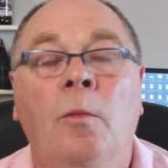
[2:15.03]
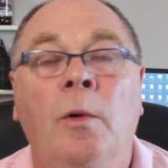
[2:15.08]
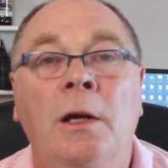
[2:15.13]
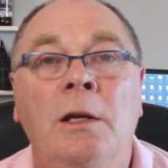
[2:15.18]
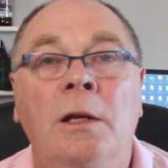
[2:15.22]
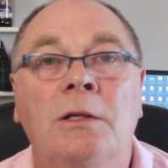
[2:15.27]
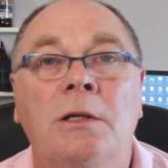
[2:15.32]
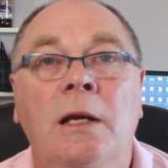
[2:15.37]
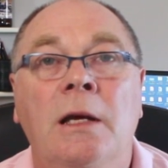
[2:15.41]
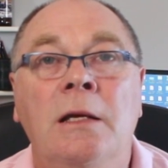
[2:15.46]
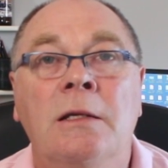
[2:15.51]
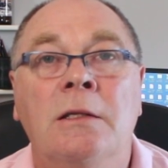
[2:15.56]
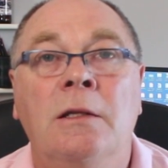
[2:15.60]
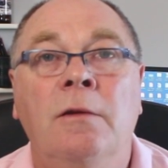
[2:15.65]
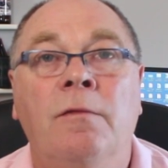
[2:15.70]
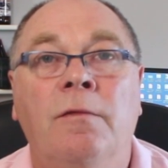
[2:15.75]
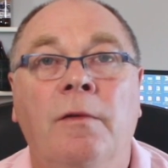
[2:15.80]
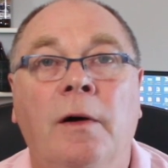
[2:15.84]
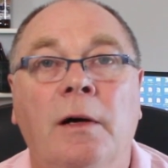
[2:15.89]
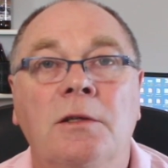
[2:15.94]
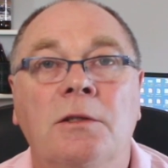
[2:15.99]
which is the
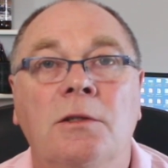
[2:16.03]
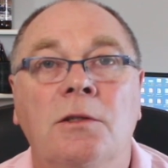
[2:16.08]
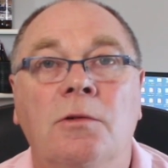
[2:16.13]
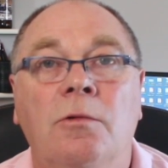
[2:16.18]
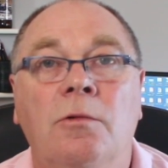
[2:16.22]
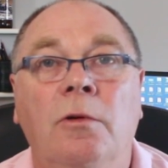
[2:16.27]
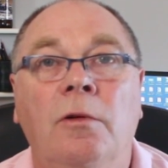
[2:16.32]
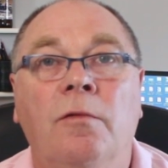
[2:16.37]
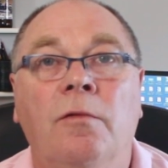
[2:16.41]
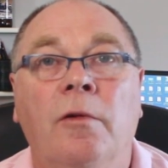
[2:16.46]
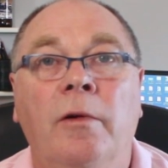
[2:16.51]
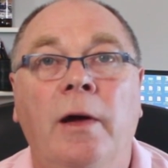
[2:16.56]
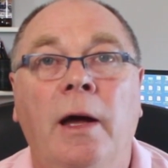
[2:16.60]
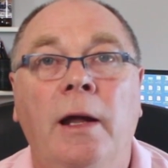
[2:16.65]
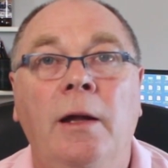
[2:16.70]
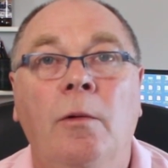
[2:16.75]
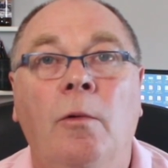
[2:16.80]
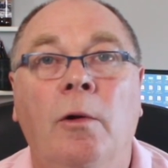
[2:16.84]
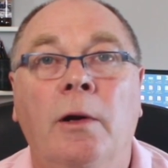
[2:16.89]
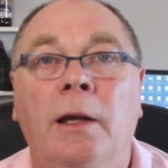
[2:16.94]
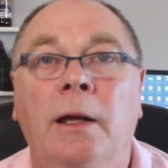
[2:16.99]
fastest route for
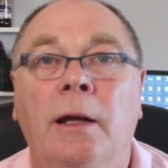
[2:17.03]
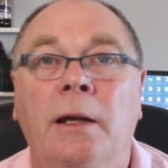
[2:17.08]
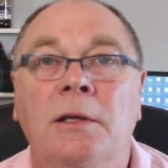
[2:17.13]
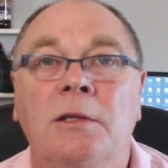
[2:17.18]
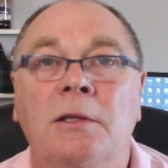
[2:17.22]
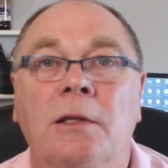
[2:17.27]
anyone getting